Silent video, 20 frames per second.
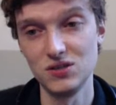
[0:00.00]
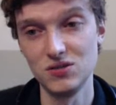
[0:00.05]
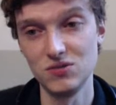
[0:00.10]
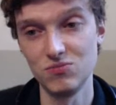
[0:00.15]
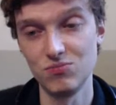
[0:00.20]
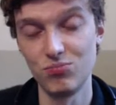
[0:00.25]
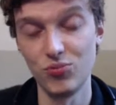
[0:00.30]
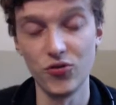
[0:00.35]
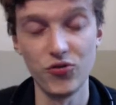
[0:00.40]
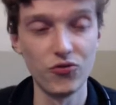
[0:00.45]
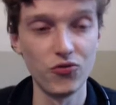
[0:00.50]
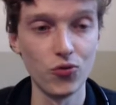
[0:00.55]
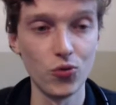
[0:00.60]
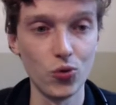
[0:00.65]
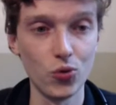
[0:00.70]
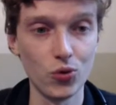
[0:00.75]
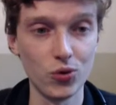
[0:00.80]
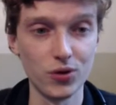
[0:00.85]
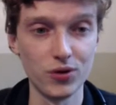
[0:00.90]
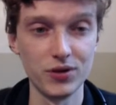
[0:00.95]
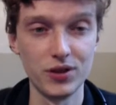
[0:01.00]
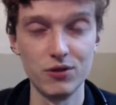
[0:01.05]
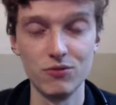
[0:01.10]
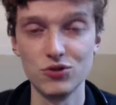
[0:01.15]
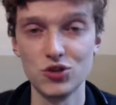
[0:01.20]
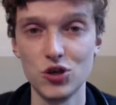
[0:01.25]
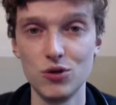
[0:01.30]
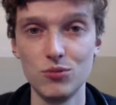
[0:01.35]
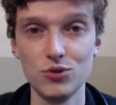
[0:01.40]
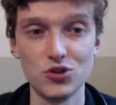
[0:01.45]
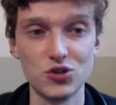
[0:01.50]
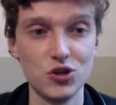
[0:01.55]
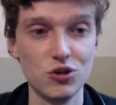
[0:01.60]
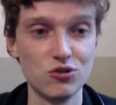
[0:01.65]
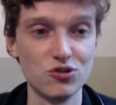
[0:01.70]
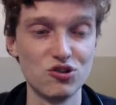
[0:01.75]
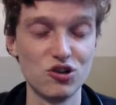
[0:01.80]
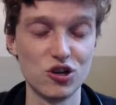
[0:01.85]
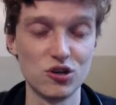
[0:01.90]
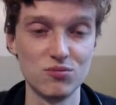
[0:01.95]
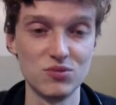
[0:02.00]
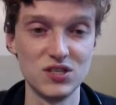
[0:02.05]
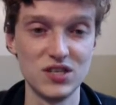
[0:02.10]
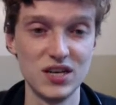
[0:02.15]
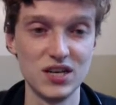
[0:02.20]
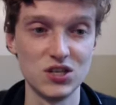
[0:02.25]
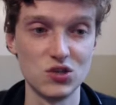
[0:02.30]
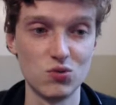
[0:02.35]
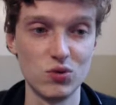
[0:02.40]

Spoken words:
before there was almost no circumstance